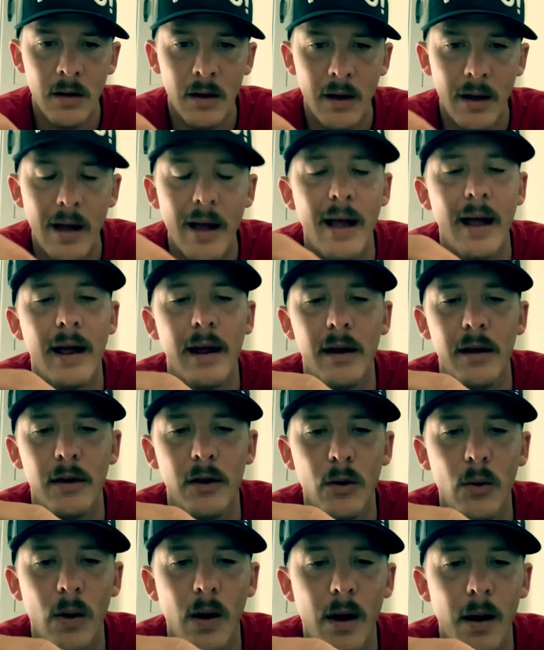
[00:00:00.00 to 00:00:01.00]
and
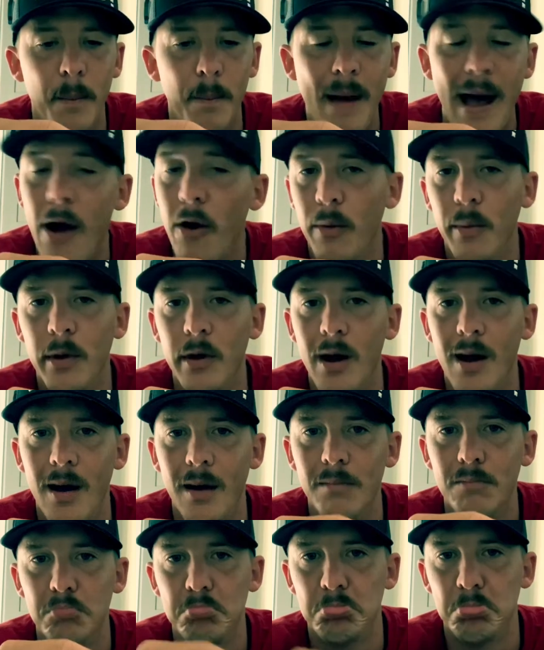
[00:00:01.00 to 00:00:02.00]
do a power knot
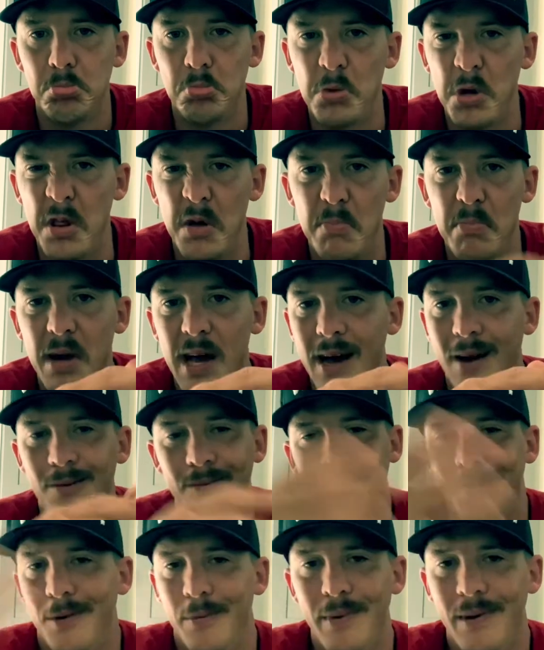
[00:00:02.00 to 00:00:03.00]
with about,
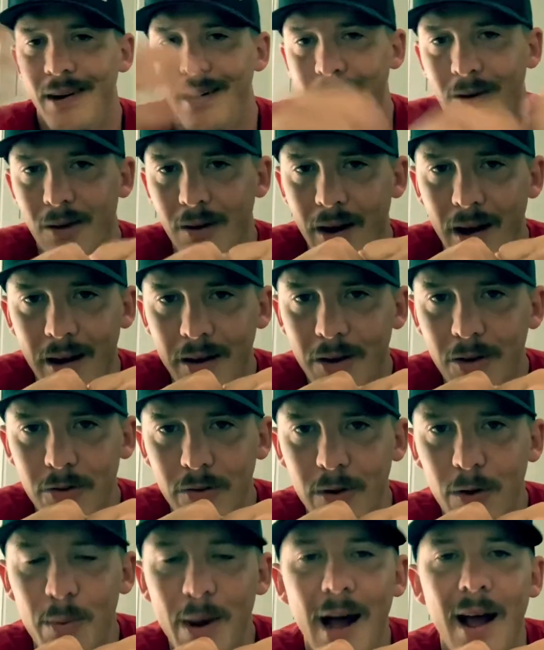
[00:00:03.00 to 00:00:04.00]
depending on, I usually
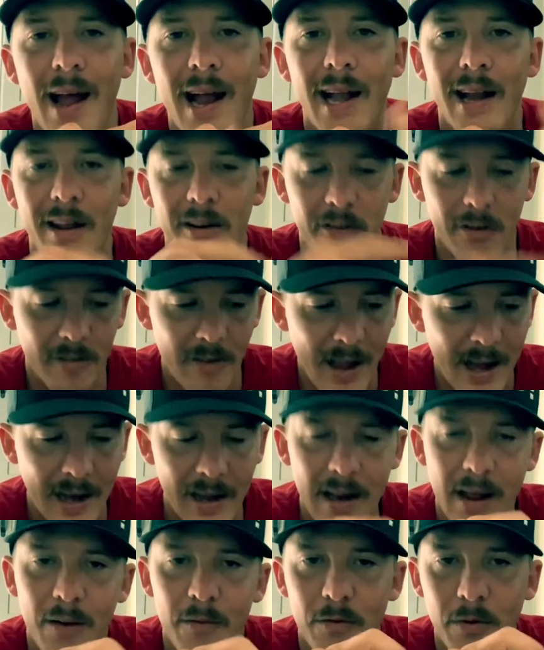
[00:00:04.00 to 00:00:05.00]
do about 8 inches hanging
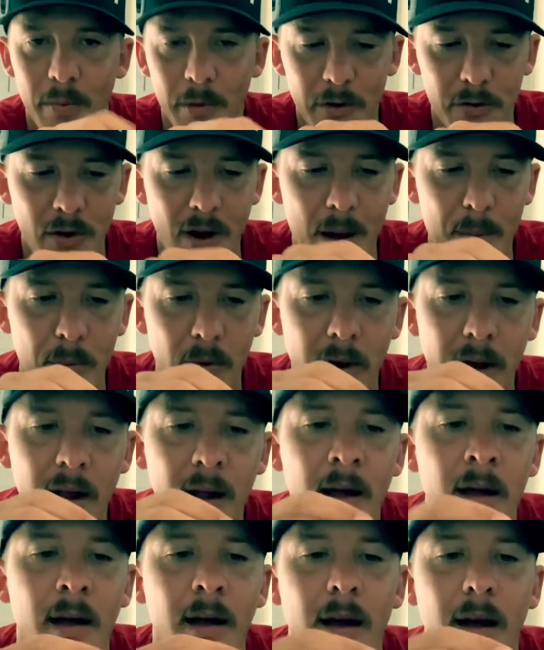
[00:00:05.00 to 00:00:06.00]
down from the drop weight.
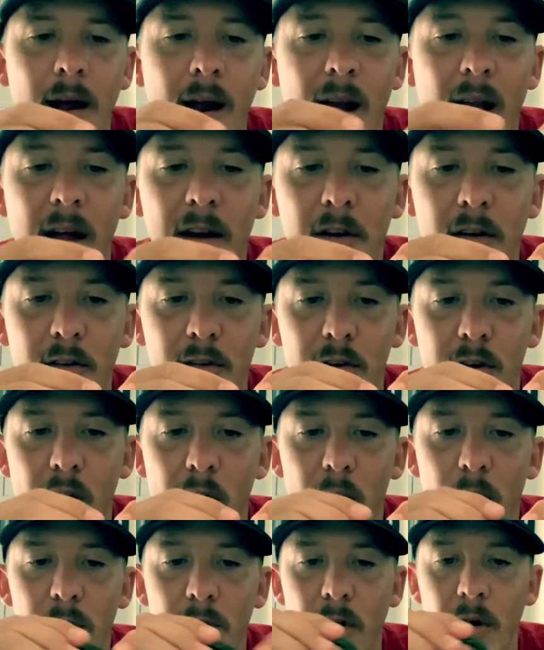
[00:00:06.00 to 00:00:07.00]
And I just
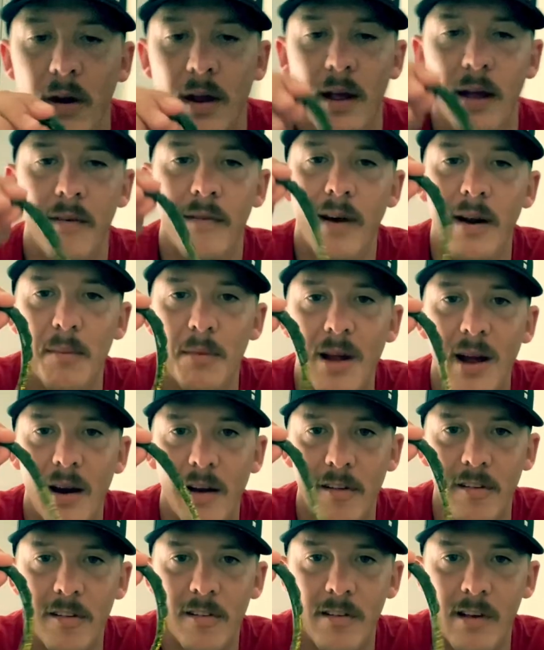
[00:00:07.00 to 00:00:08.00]
nose hook it and let them kind of
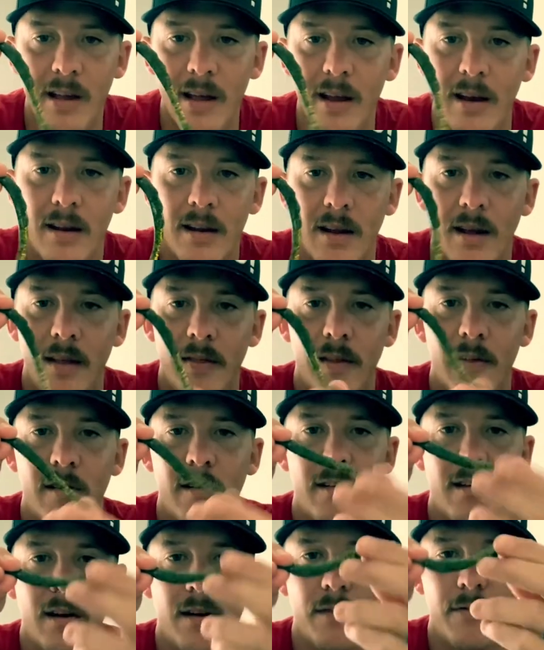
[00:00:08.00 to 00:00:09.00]
sit. And this is
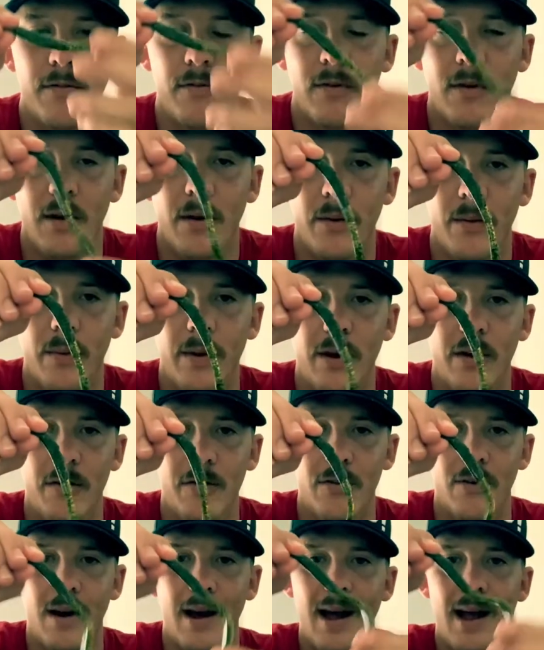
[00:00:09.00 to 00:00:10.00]
gonna float. When you
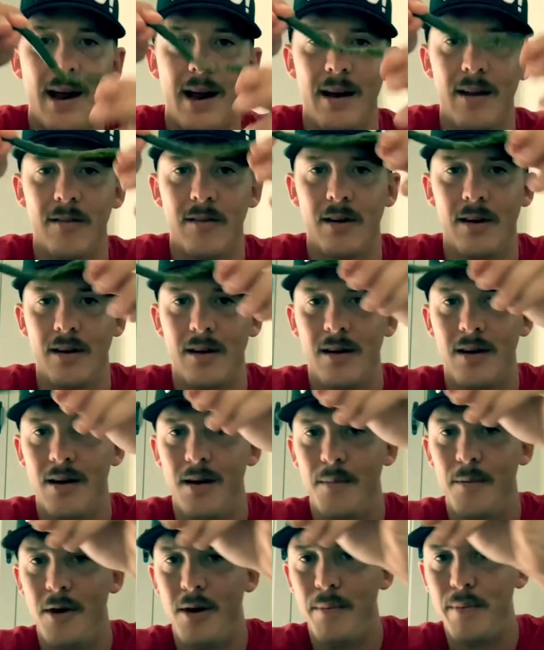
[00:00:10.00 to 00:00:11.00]
drag it, it's gonna
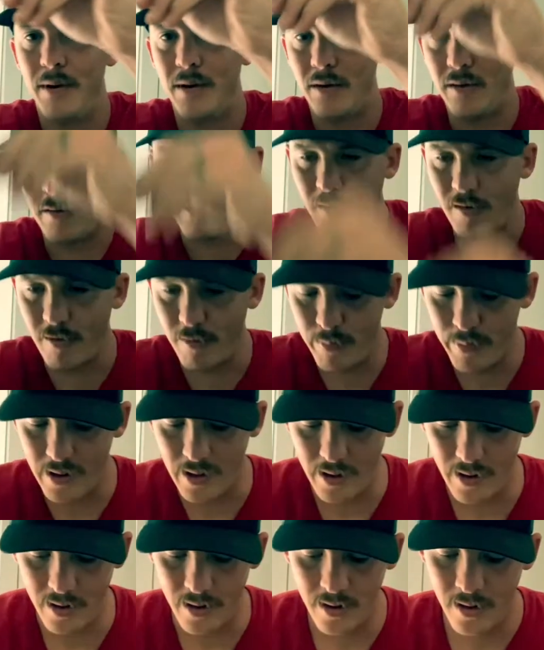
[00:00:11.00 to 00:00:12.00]
come up and just suspend.